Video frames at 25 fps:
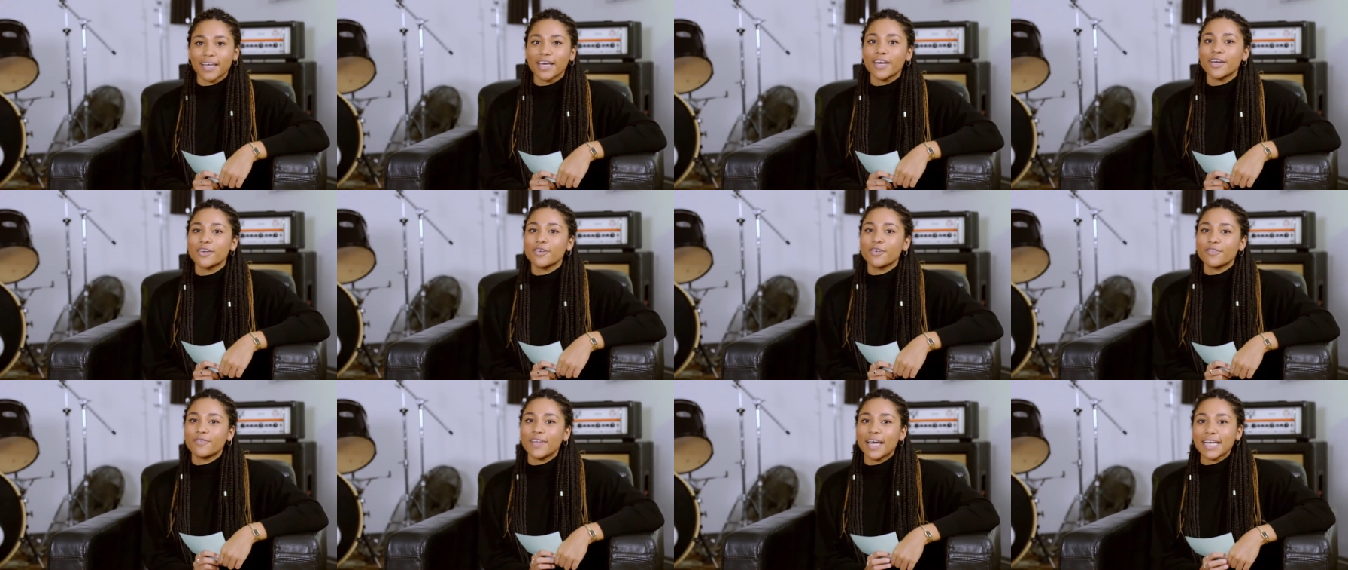
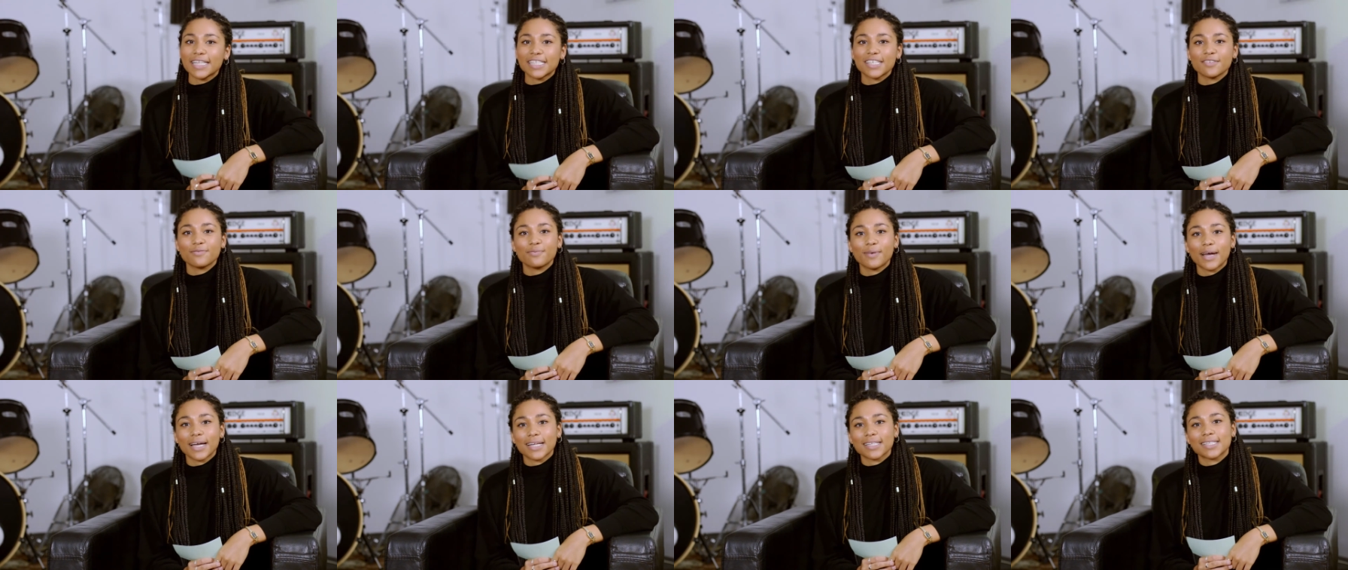
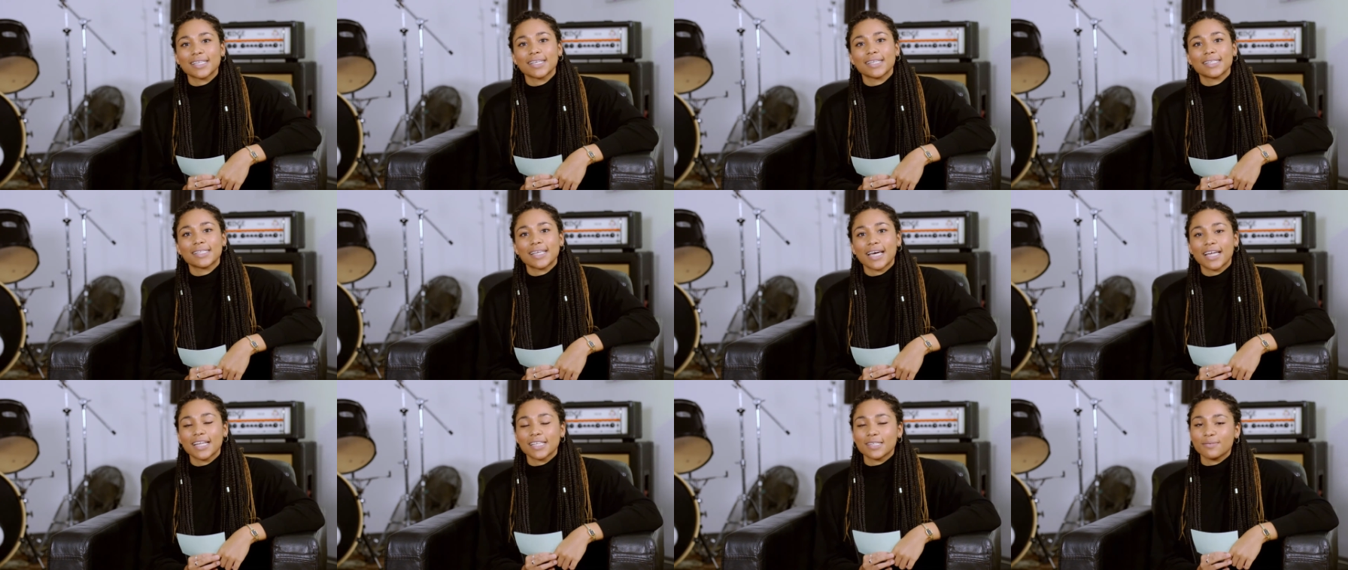Reflective
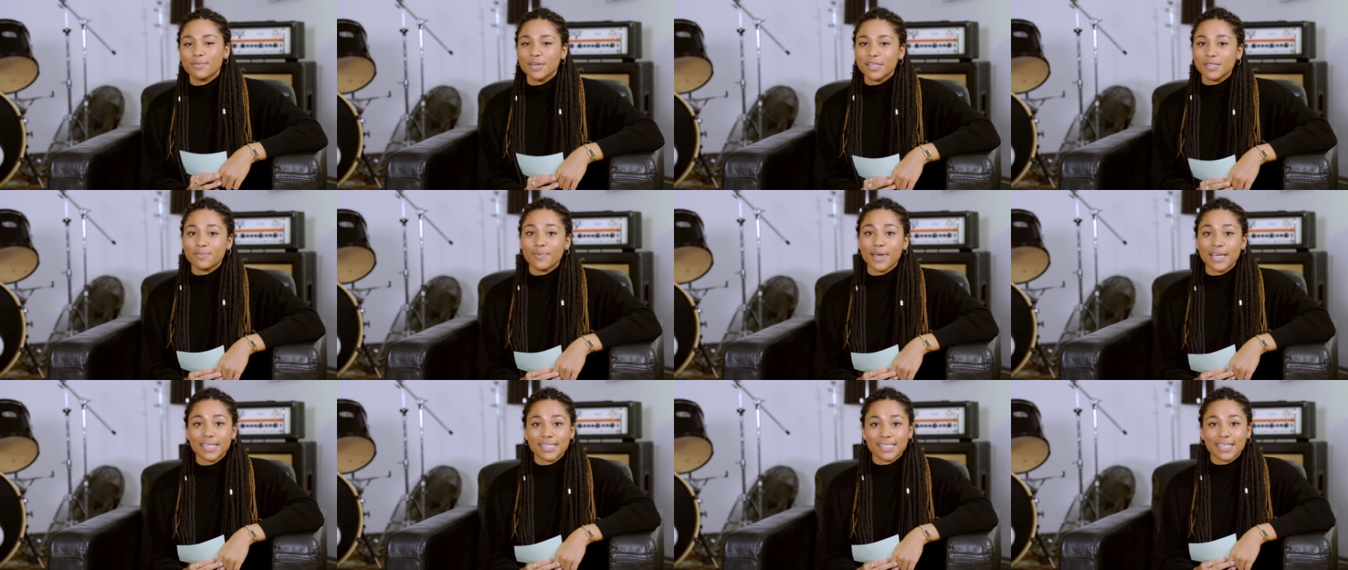practice at its
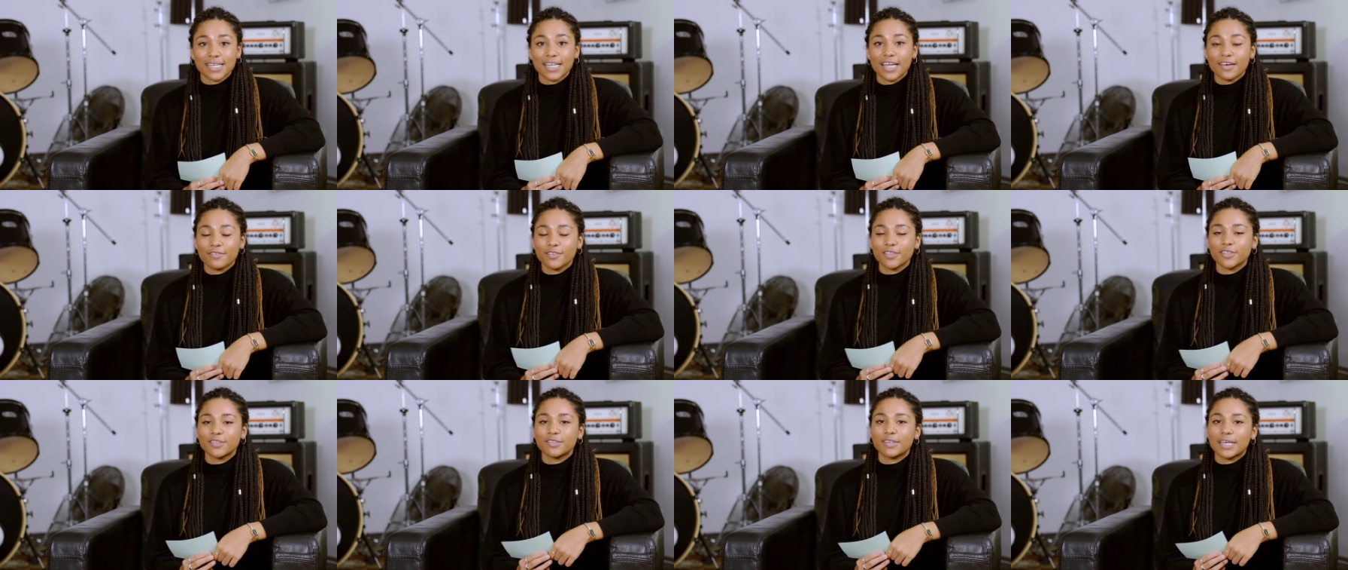most basic
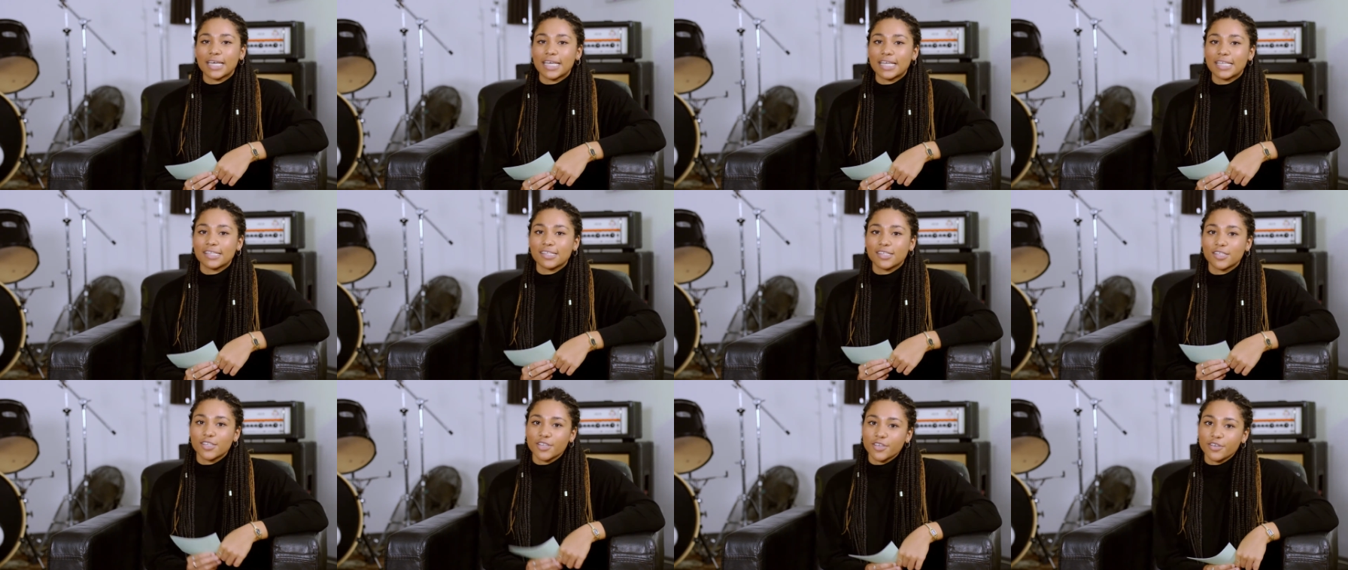level
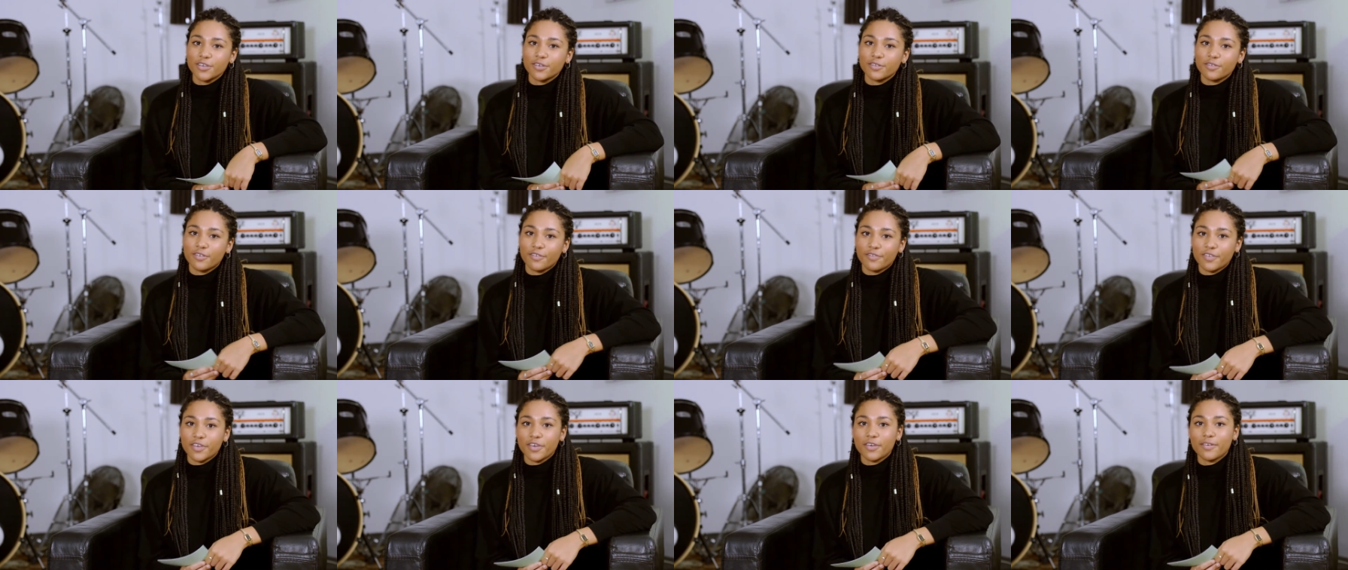is do,
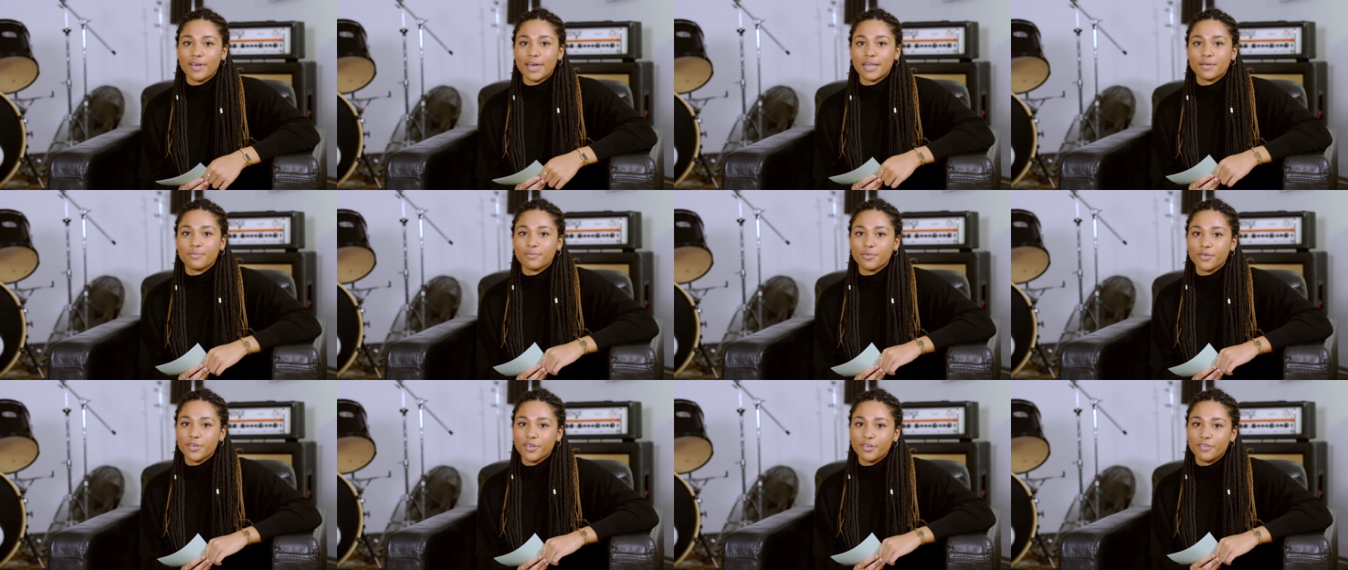review and
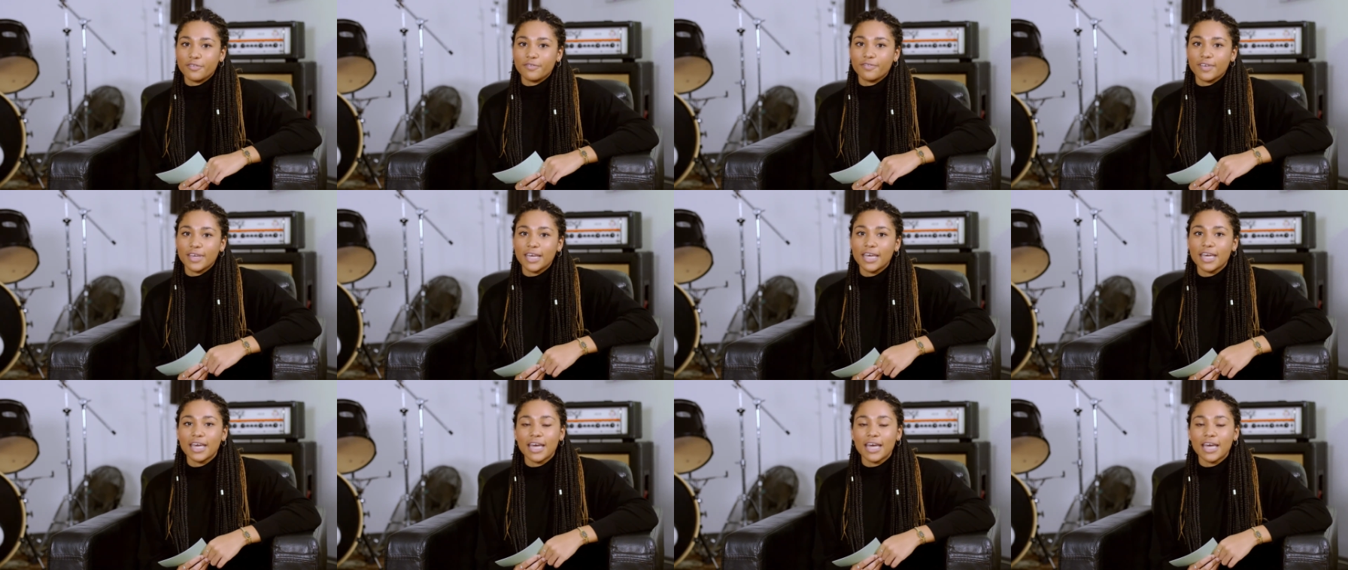improve,